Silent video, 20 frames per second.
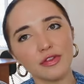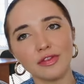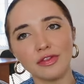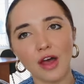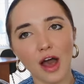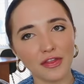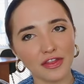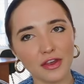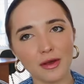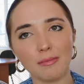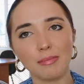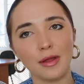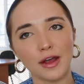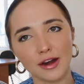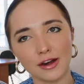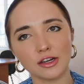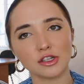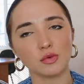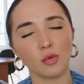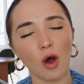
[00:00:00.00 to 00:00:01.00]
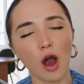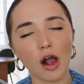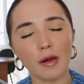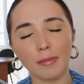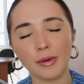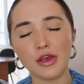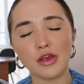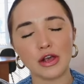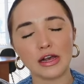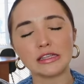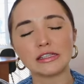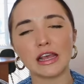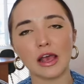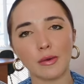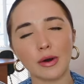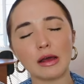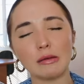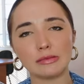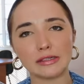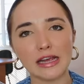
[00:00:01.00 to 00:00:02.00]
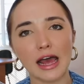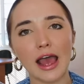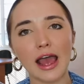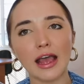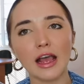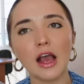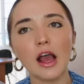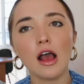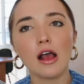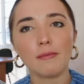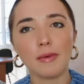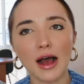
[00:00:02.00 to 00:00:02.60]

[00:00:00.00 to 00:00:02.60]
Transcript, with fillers: Not that planners walk, but you guys get what I'm saying.